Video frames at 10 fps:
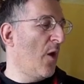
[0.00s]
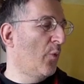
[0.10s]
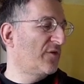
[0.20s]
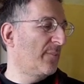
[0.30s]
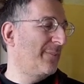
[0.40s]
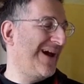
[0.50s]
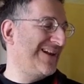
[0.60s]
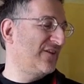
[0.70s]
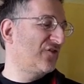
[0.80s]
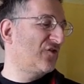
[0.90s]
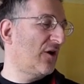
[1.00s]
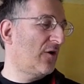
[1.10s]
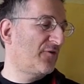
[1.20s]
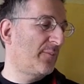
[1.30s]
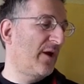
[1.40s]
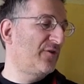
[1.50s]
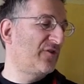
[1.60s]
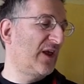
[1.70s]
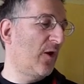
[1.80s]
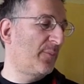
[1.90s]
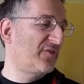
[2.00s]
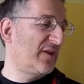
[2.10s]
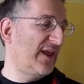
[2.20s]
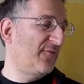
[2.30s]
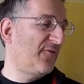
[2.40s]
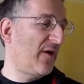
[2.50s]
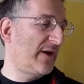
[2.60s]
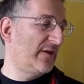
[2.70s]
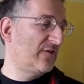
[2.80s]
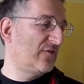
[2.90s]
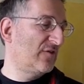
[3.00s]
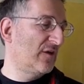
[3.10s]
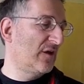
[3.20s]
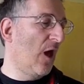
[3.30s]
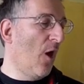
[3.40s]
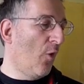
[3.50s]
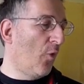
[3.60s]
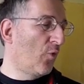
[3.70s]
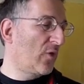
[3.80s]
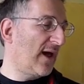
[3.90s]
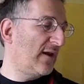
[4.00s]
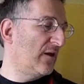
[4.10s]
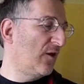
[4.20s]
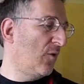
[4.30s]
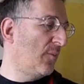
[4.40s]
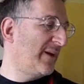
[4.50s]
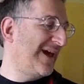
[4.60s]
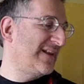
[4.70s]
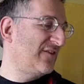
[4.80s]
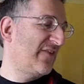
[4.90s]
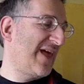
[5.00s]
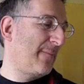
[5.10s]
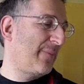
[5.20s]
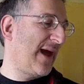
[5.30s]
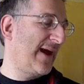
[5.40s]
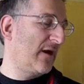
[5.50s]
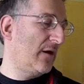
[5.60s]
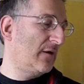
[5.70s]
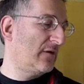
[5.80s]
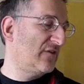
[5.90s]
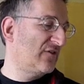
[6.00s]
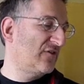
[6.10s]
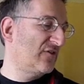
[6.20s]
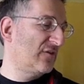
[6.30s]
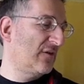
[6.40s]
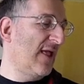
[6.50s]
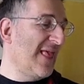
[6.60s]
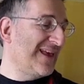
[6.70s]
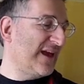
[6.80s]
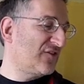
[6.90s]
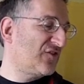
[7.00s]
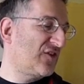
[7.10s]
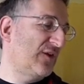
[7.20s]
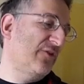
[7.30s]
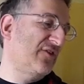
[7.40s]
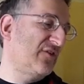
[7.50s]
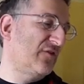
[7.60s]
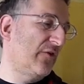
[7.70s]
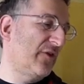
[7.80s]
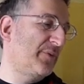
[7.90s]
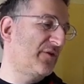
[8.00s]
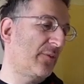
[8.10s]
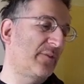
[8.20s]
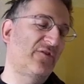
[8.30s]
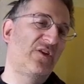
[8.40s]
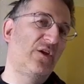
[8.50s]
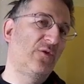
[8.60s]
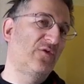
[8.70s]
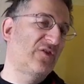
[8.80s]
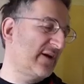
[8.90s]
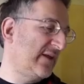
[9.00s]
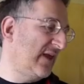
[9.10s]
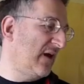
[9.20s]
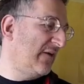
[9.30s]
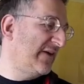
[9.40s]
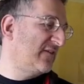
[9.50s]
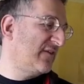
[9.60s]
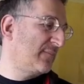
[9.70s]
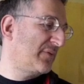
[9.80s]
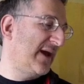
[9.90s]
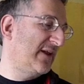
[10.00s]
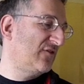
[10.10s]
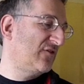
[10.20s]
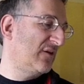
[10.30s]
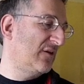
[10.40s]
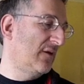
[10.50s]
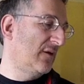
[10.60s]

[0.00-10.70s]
Wooden pallets charred from hosting obsolete fires, all colour long bled into their black hearts. Yet still this is not the predominant hue tugging the eye's apprehension.